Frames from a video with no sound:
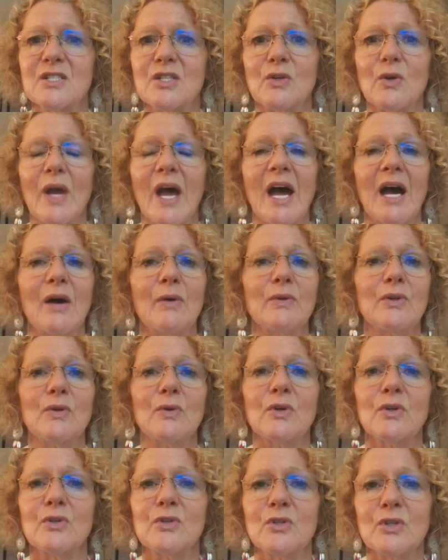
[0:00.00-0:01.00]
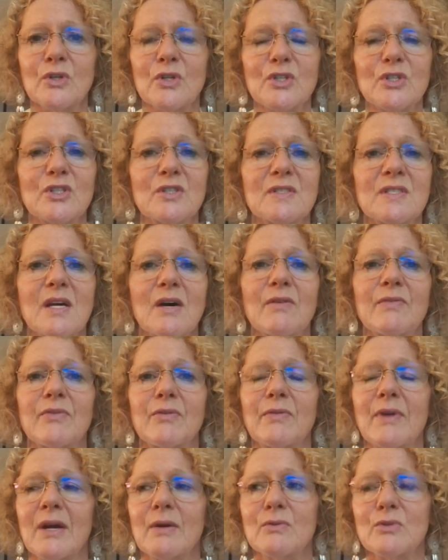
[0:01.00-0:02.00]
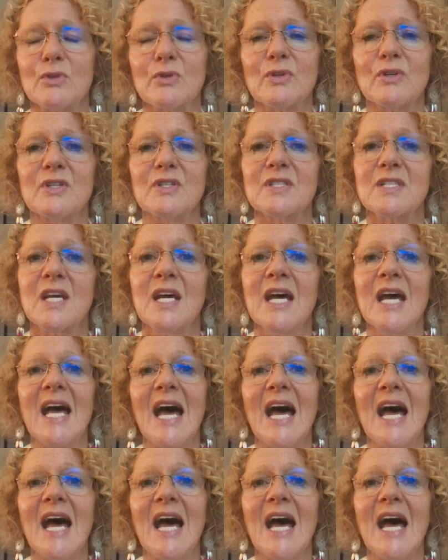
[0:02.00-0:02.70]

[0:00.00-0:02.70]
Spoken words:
to how you conduct yourself around others,